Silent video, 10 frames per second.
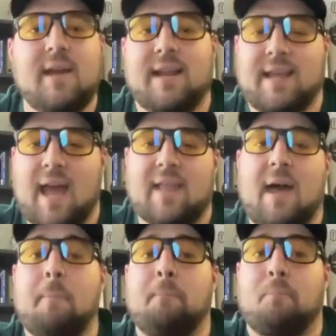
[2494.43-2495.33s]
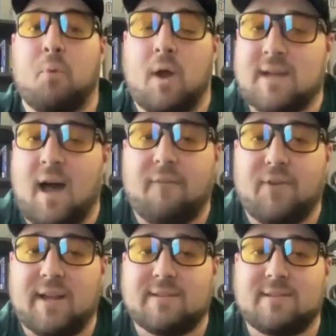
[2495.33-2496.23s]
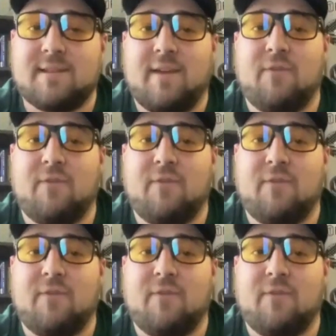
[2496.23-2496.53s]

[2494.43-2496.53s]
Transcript: And again, that brings confidence.